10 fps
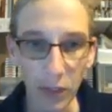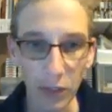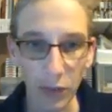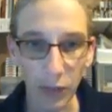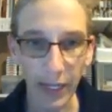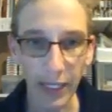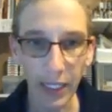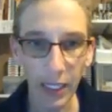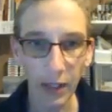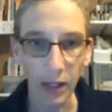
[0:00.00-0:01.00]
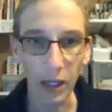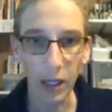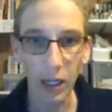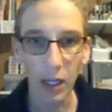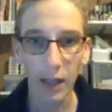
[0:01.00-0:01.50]
So right in
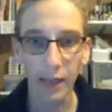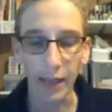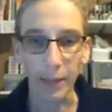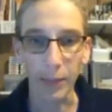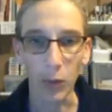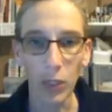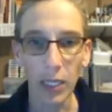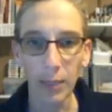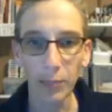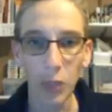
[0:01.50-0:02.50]
here, like a bony